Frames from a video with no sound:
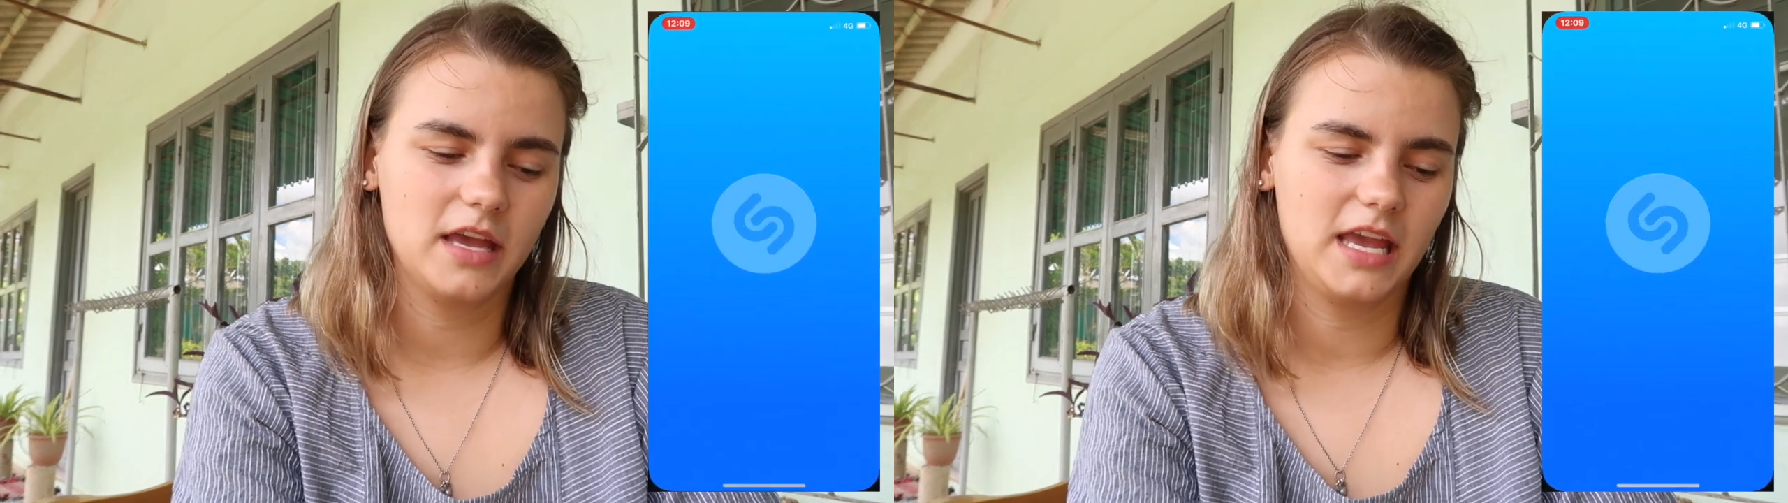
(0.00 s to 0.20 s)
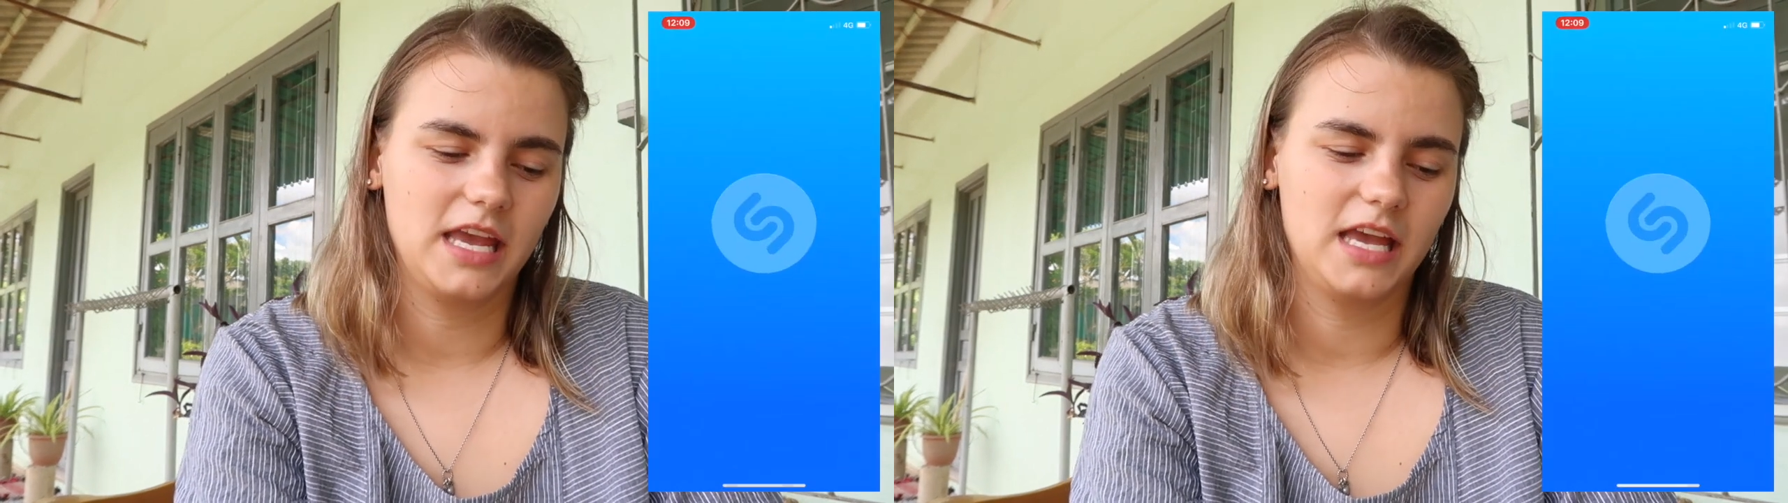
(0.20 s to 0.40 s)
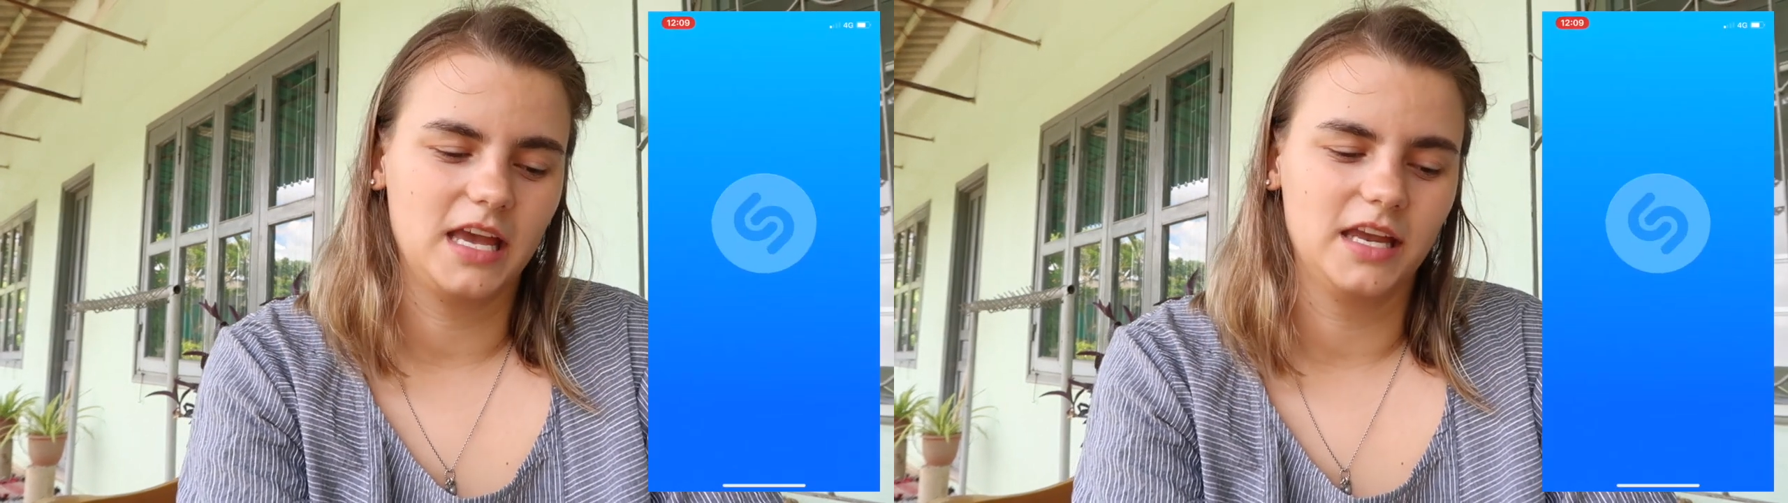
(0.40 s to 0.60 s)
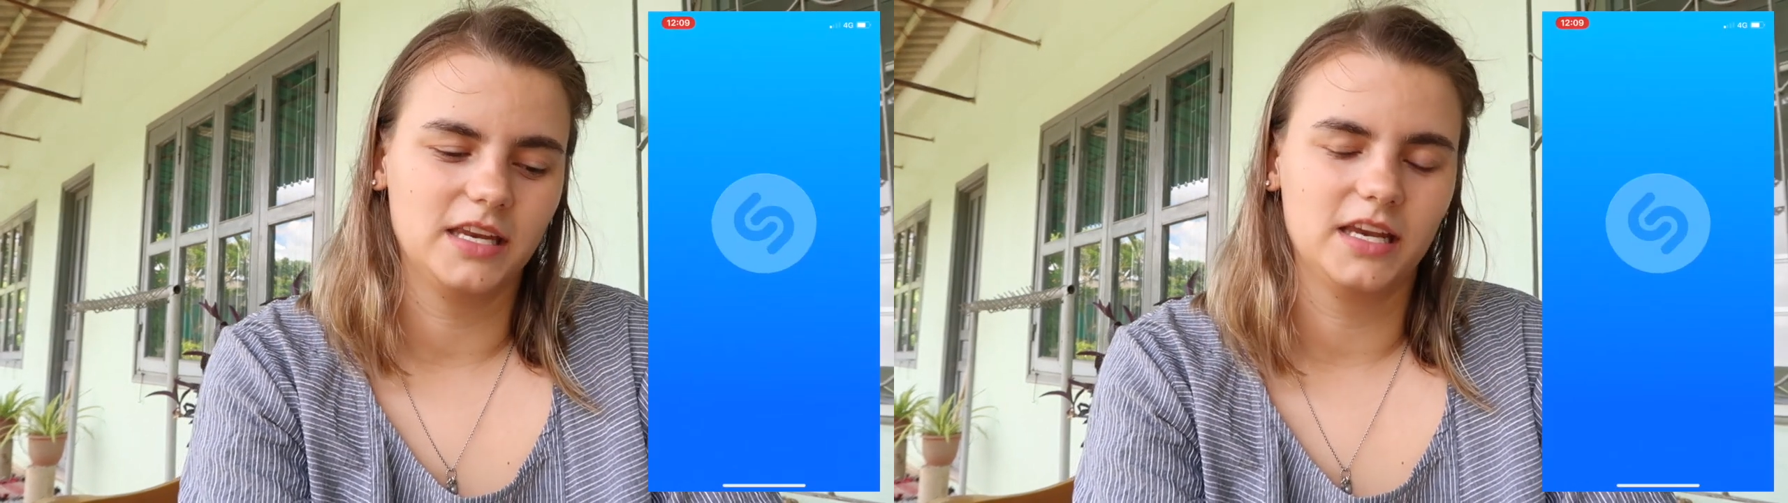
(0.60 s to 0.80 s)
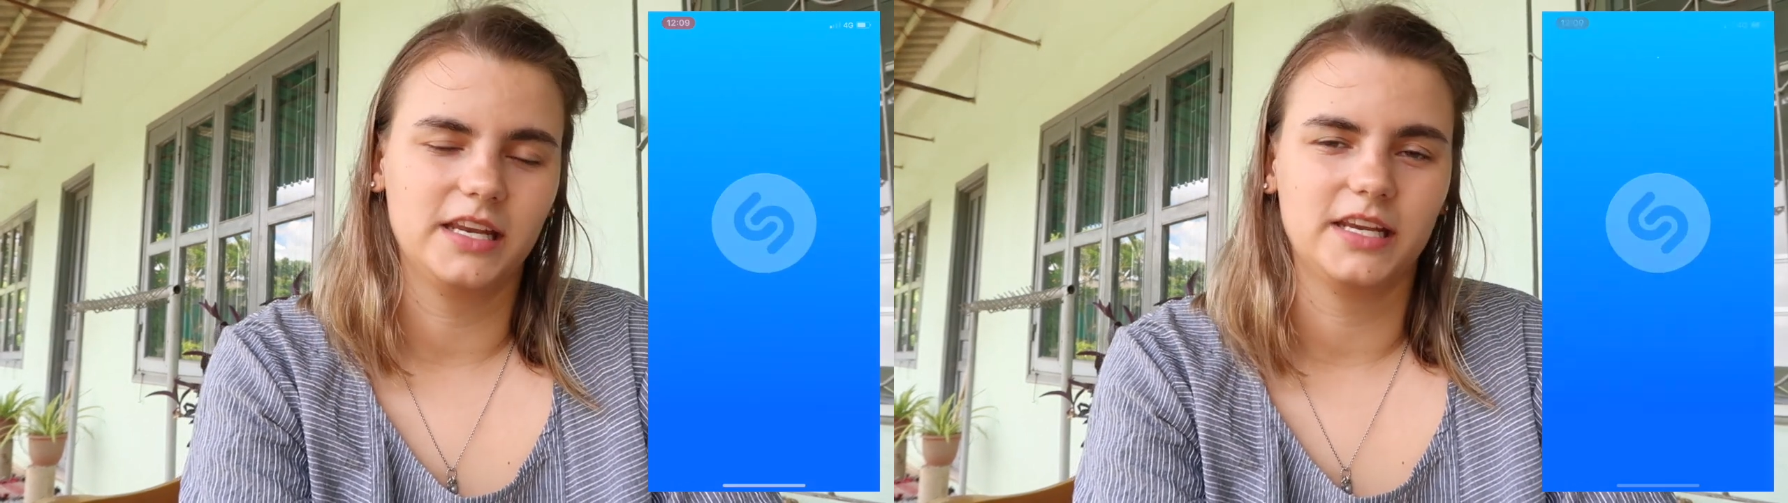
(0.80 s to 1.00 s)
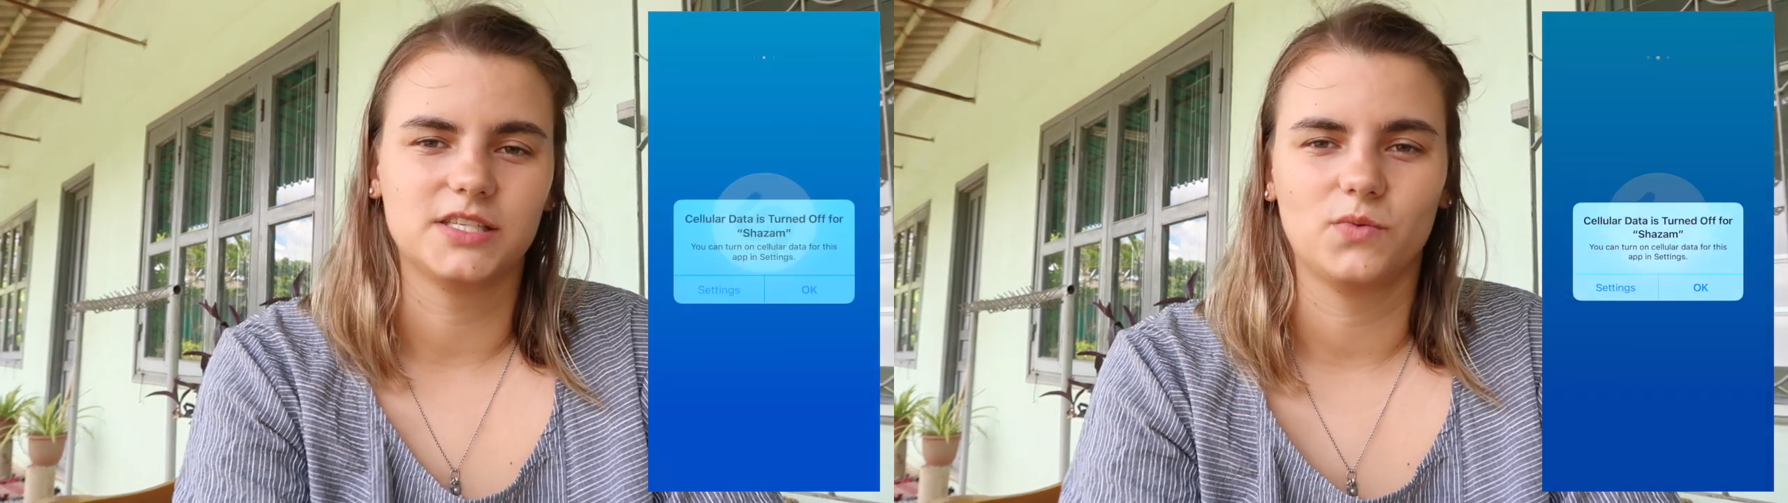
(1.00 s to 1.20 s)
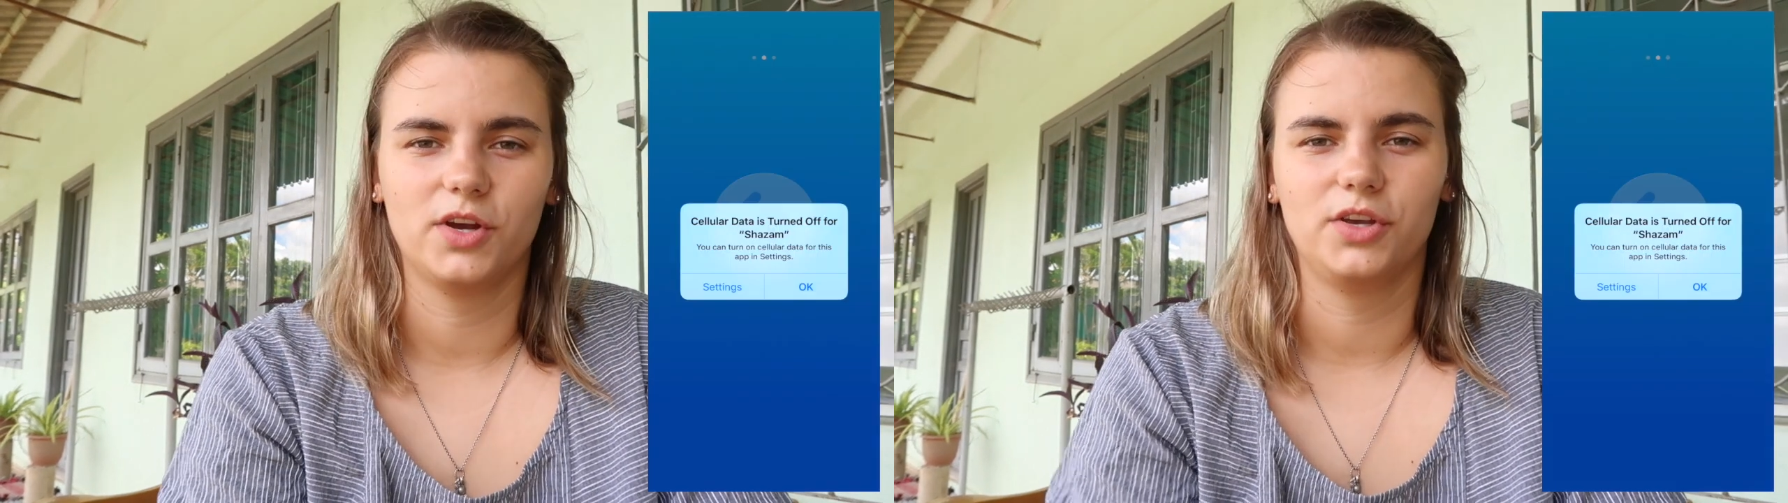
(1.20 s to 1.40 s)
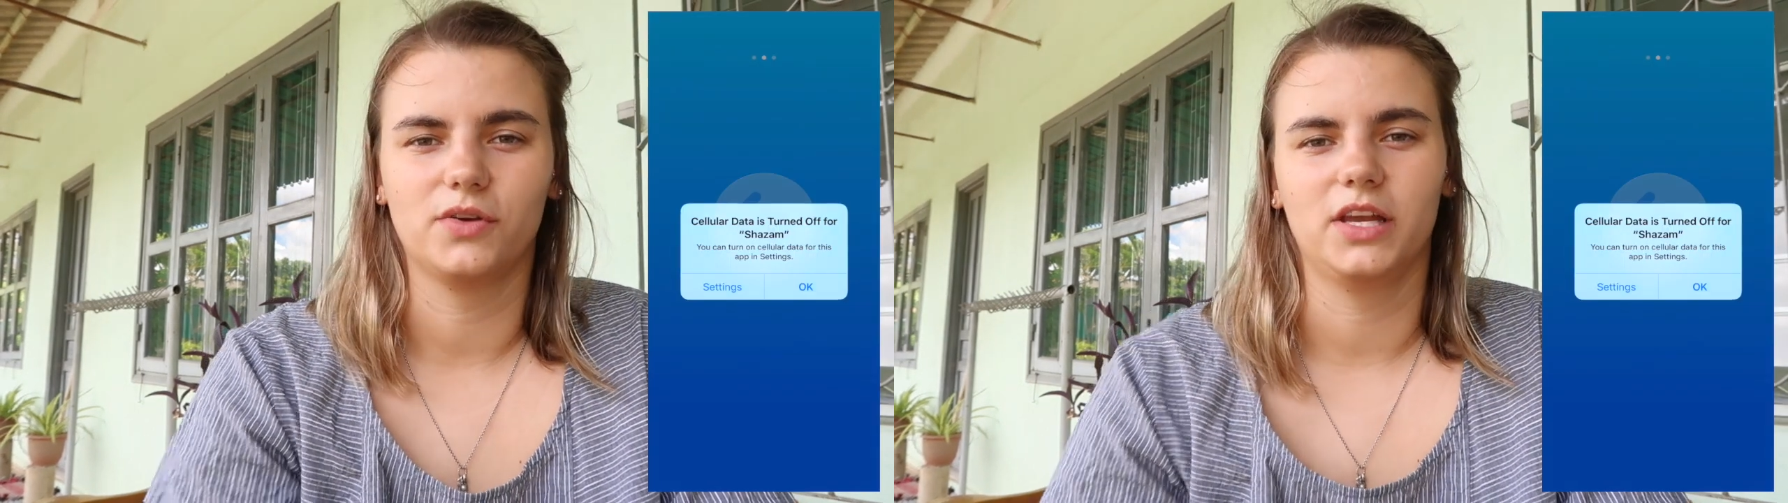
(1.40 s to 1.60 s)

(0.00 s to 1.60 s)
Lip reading: and it is where you